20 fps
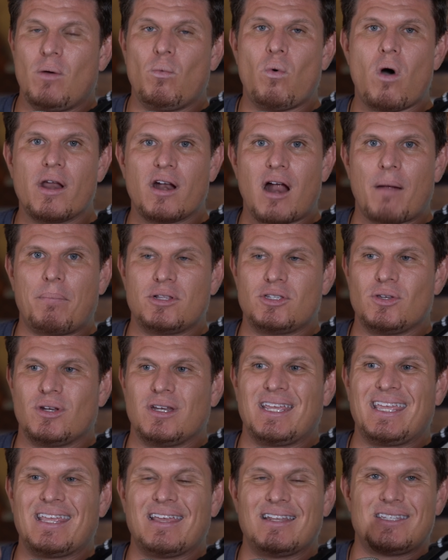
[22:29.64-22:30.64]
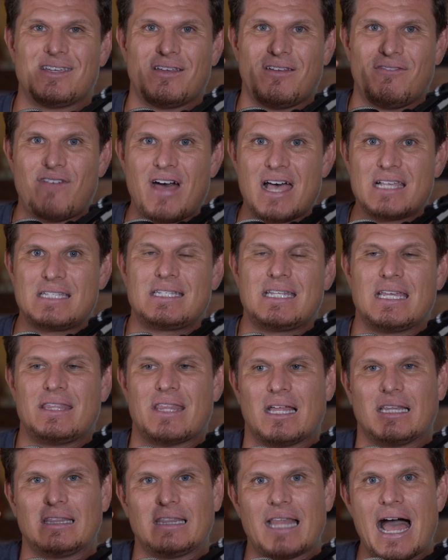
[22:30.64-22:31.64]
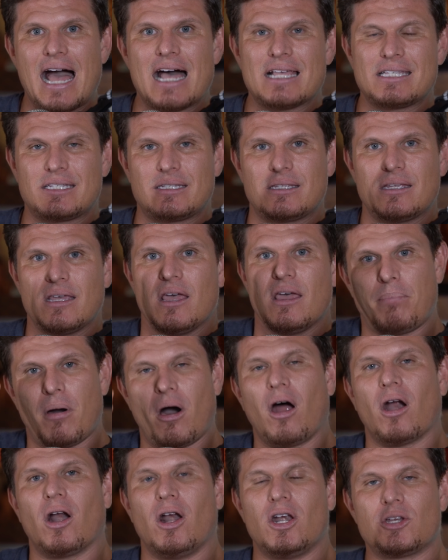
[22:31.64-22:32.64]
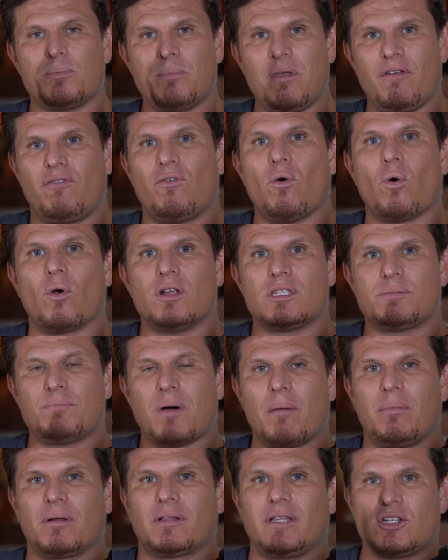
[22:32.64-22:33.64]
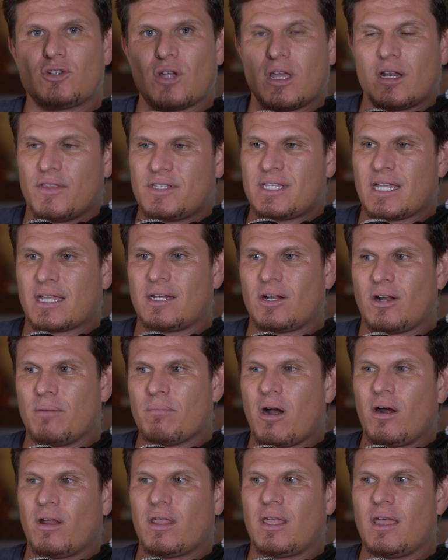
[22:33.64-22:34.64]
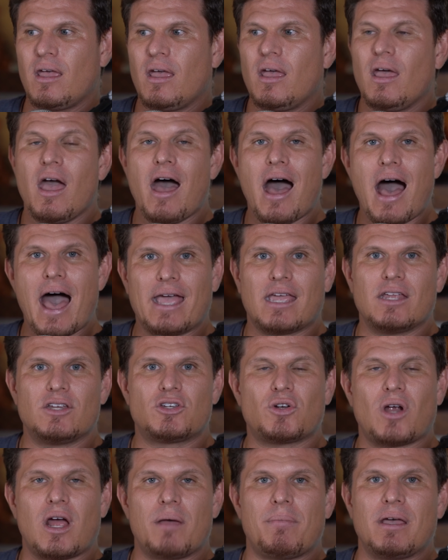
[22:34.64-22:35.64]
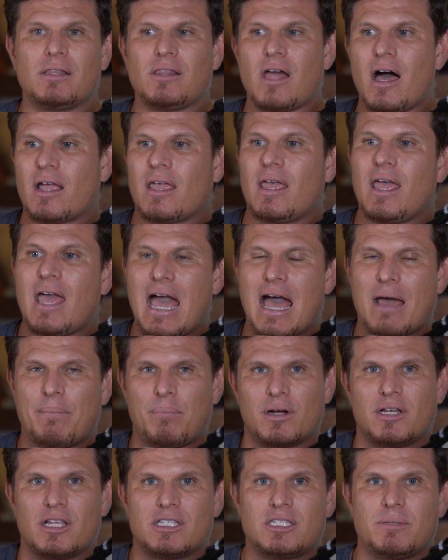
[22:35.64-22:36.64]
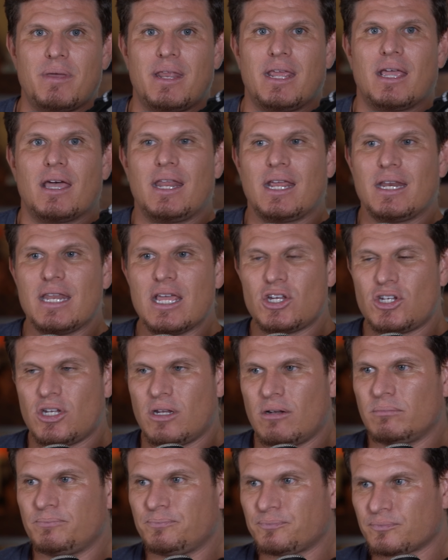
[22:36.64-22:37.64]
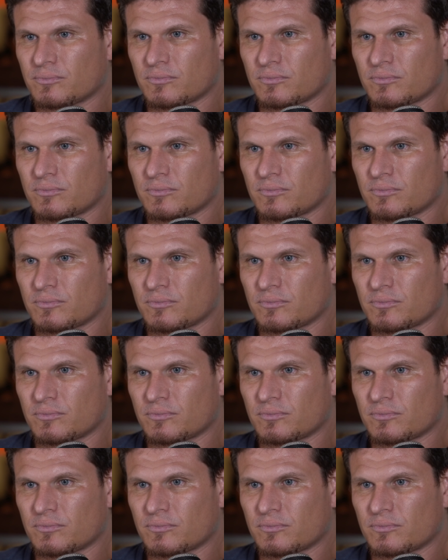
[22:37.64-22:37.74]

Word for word: I want an opportunity to get to invest in that last part before it's publicly traded on the secondary market, I can try my luck at participating in Ignition,